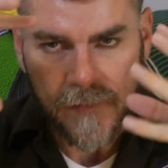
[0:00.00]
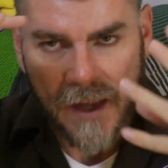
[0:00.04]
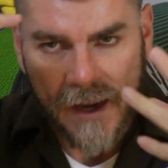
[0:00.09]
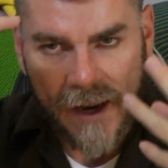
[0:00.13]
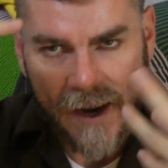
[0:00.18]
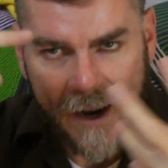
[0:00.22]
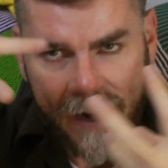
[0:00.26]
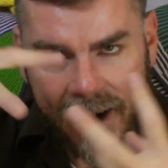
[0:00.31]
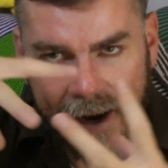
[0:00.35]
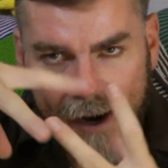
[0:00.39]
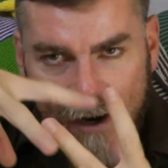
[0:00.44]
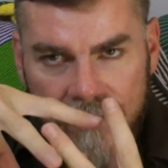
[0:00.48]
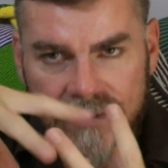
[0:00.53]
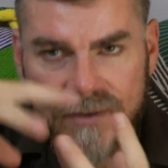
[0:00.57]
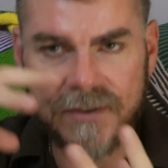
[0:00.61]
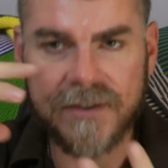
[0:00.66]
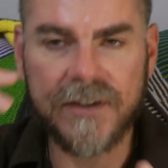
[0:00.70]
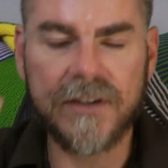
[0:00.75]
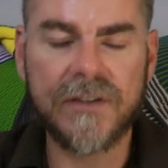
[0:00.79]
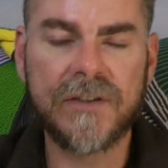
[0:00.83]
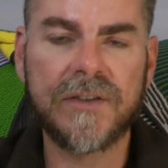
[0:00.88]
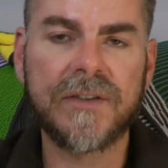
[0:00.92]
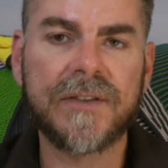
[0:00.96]
how
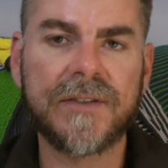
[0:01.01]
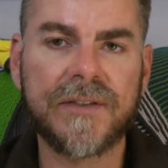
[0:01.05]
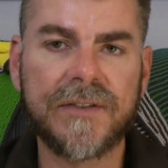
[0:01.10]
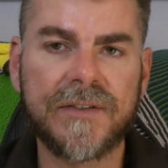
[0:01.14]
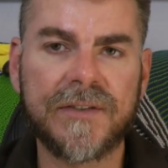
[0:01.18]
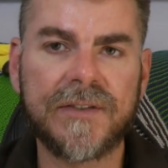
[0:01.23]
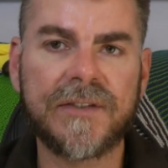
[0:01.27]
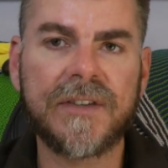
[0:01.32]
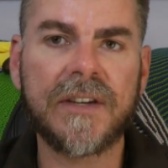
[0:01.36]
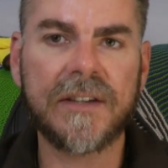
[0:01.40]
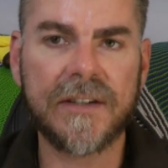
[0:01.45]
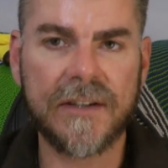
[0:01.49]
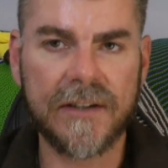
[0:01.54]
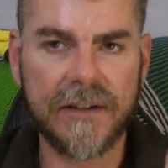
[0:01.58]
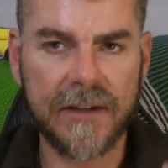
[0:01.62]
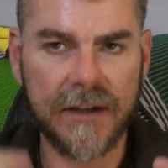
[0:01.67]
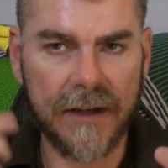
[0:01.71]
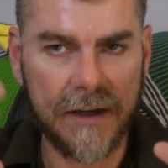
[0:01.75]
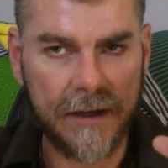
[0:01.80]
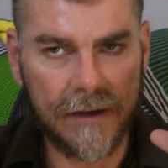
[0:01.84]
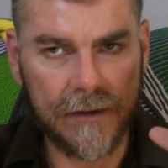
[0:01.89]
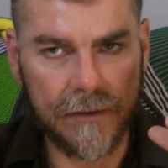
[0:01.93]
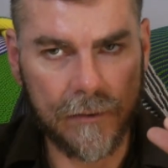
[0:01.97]
stitches sit
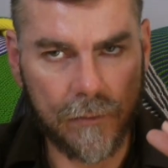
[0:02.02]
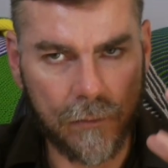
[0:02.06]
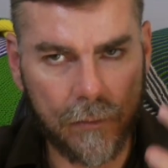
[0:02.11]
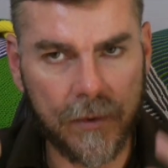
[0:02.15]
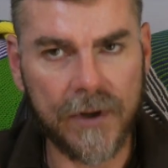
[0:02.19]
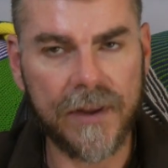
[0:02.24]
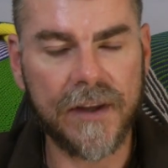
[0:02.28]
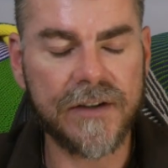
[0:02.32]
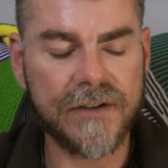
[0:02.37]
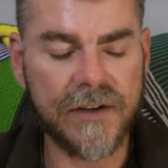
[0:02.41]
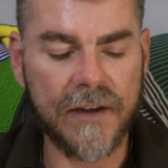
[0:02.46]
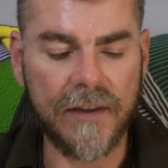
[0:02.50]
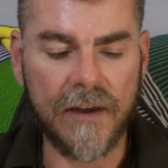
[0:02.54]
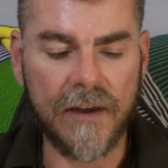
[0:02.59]
with each